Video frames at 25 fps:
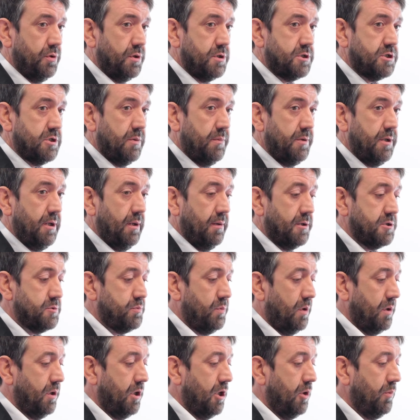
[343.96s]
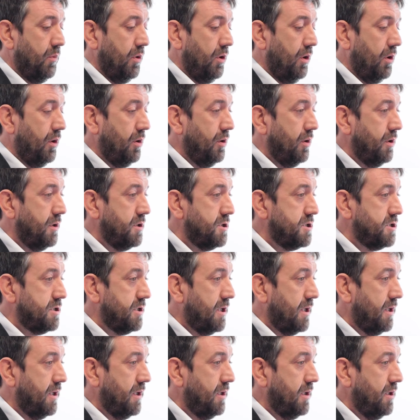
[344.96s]
that somebody else might come along and
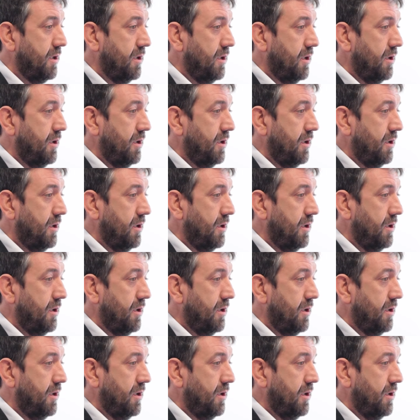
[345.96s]
say,